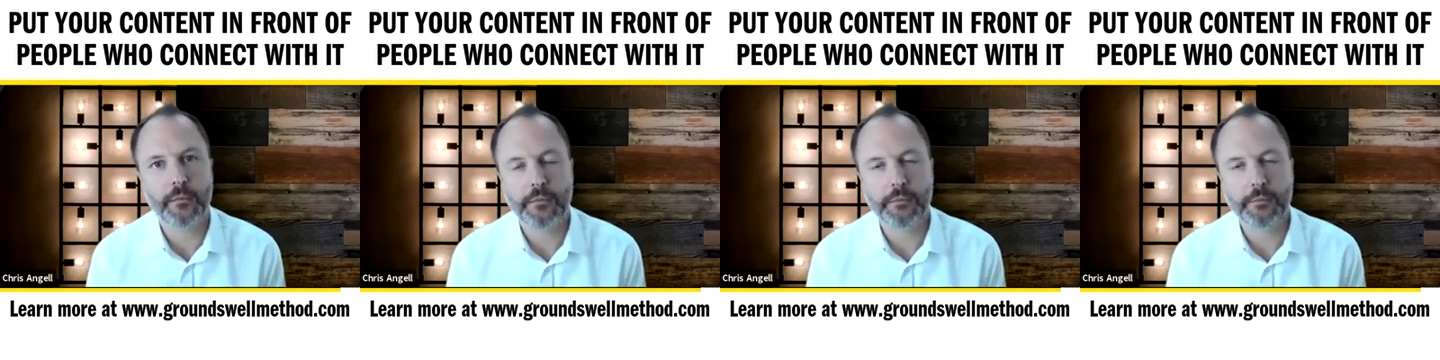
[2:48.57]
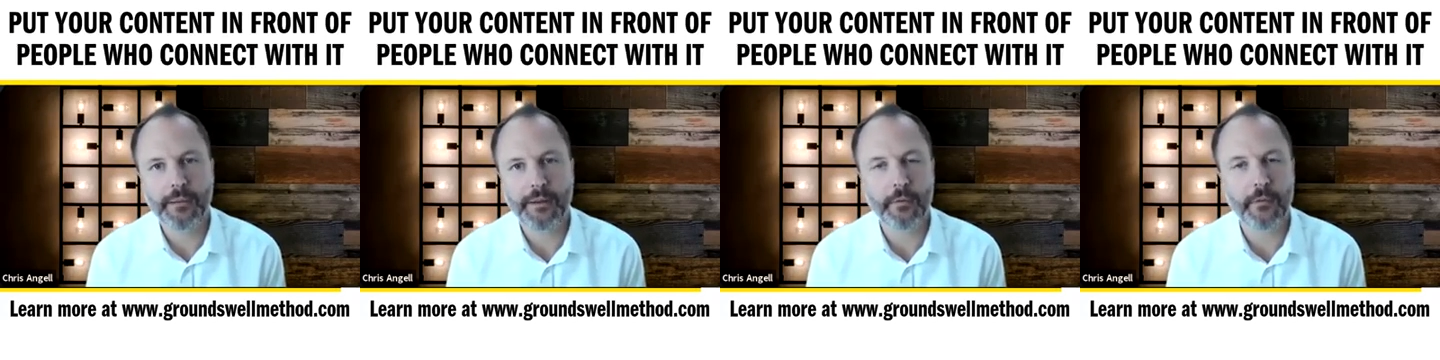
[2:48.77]

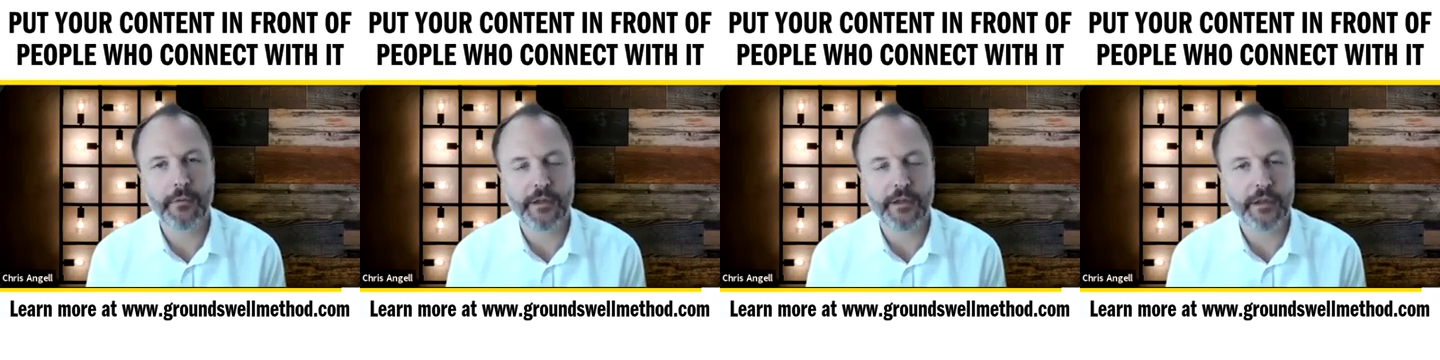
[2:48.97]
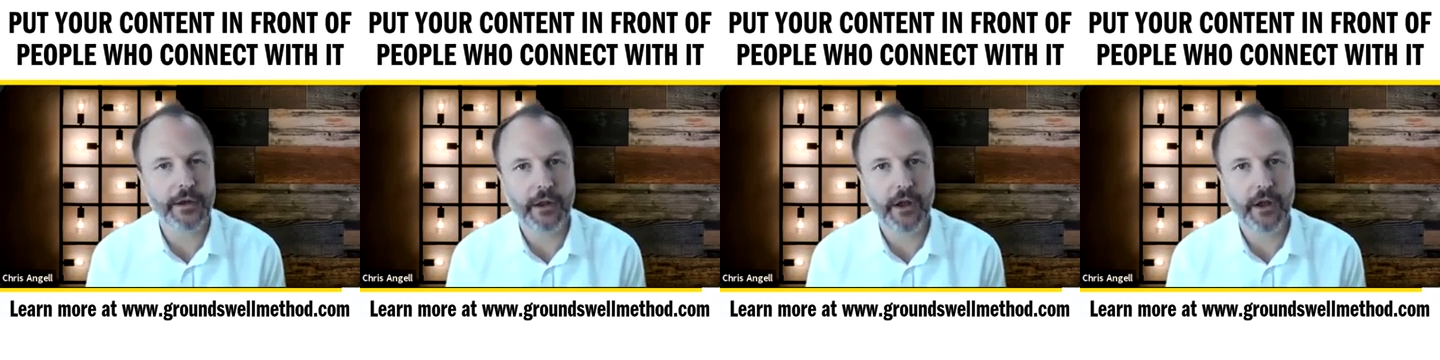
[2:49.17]
be really
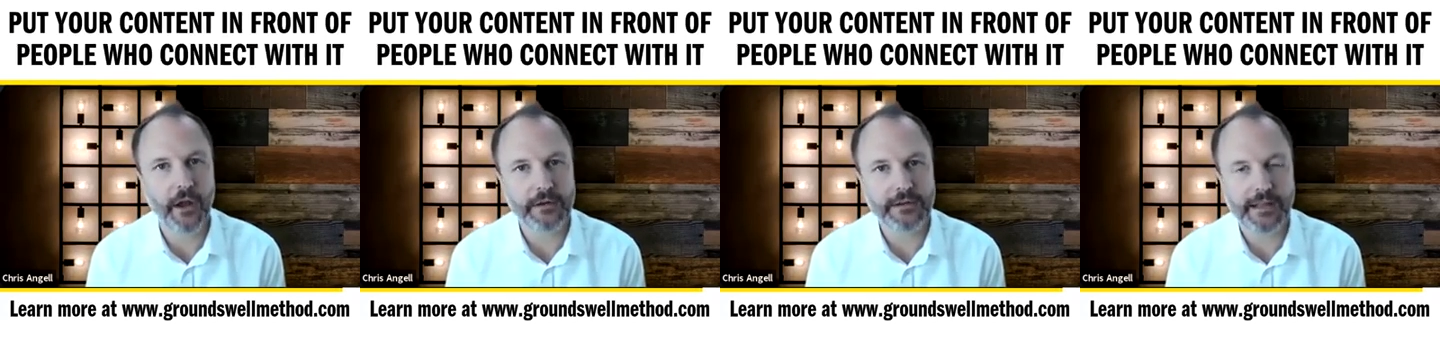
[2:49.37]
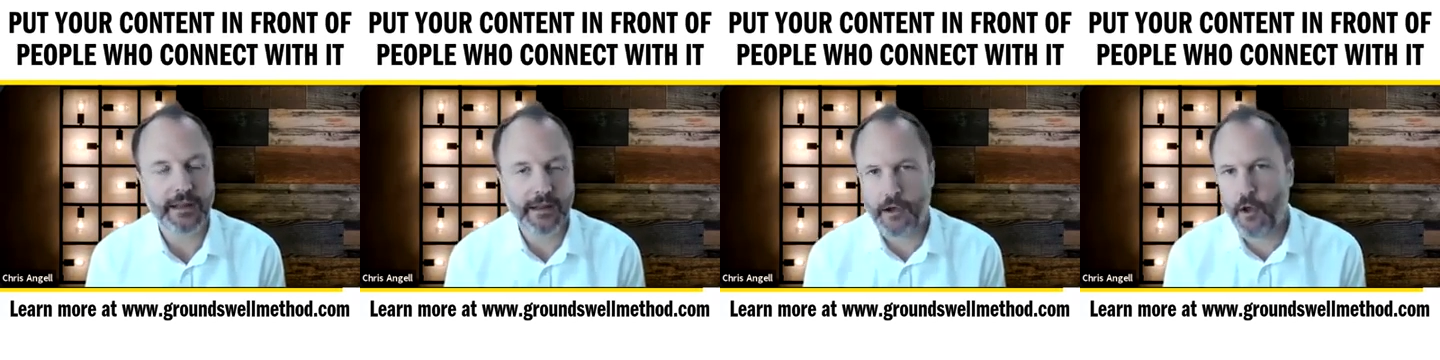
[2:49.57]
good at
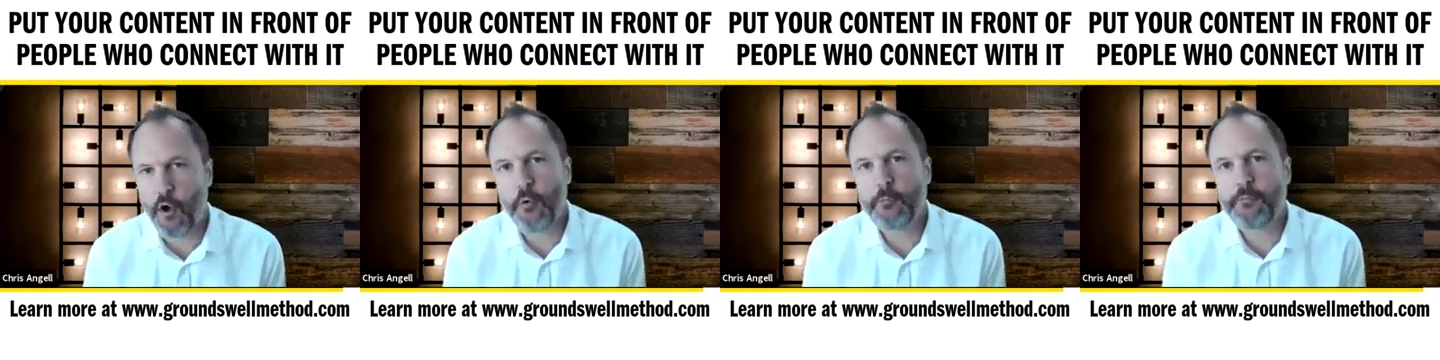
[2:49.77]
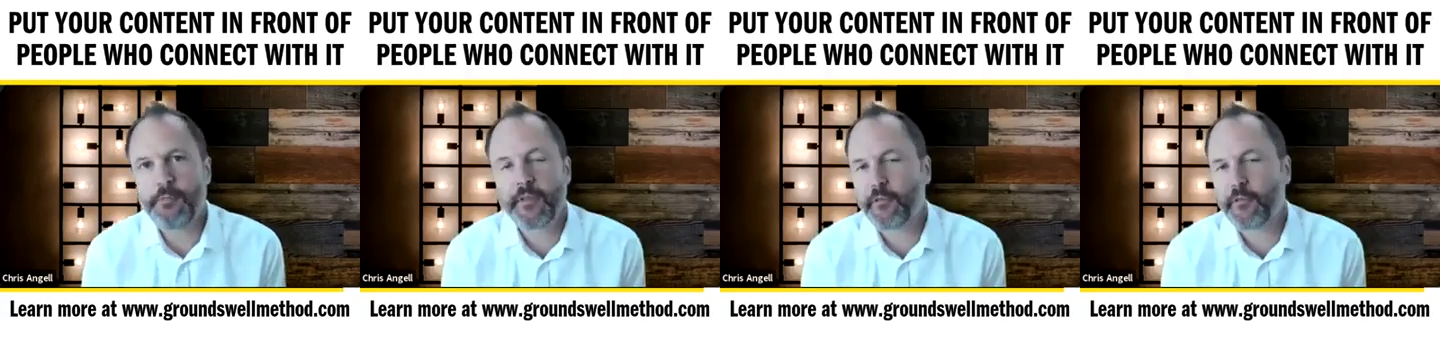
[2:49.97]
content and
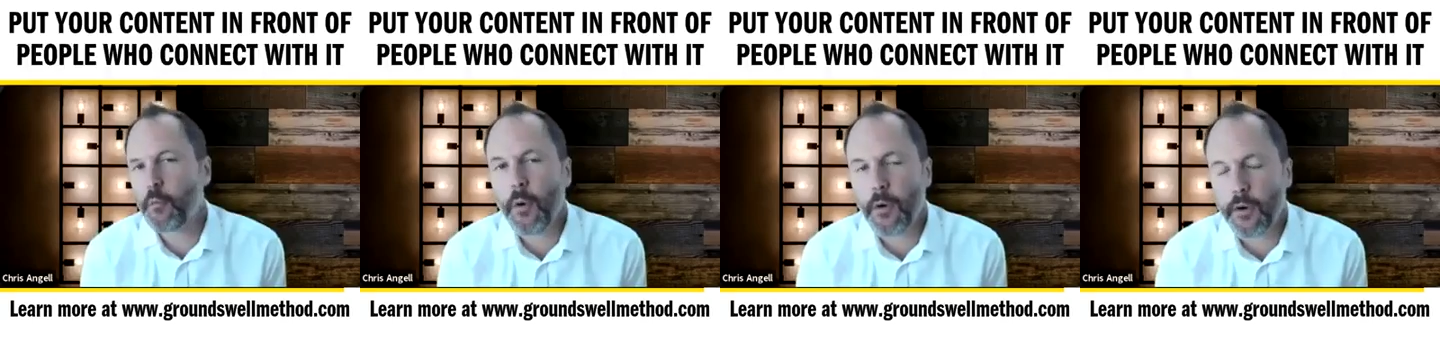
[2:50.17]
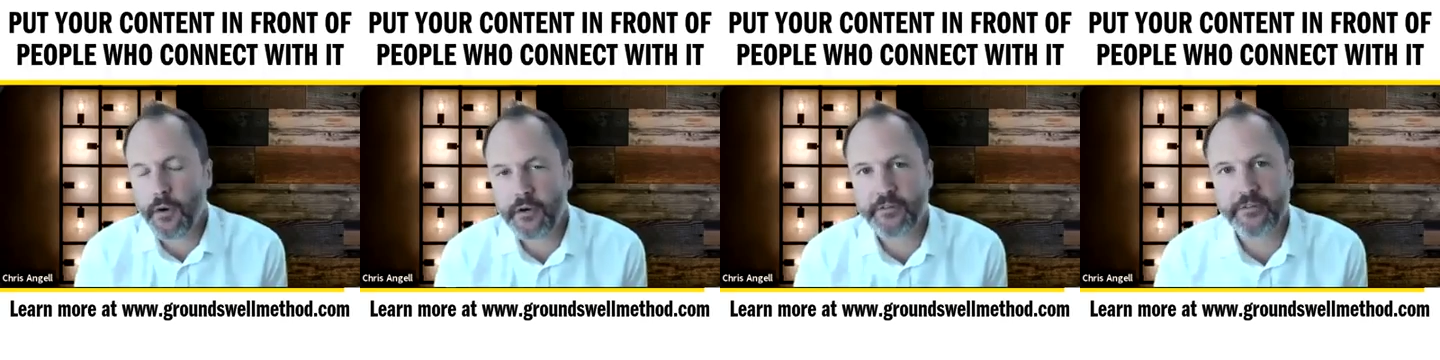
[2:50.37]
hope this
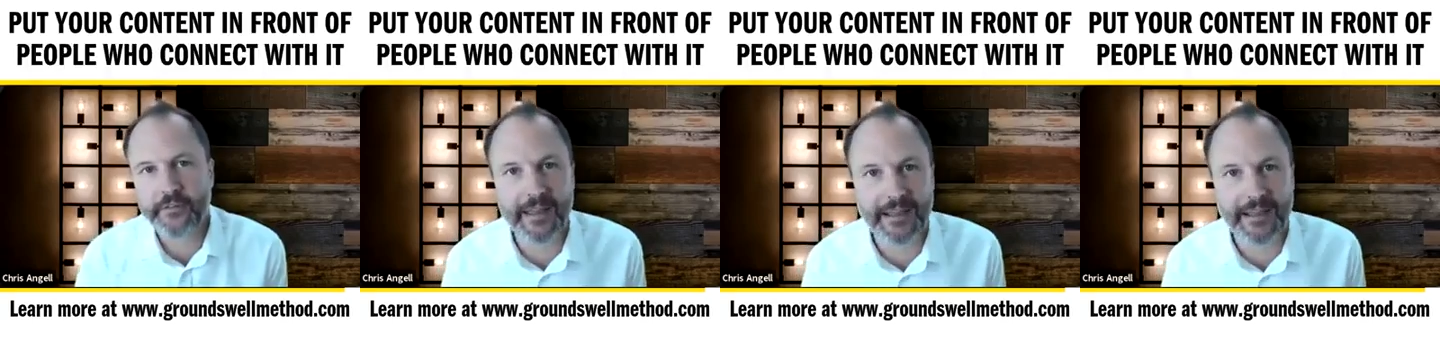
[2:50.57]
works.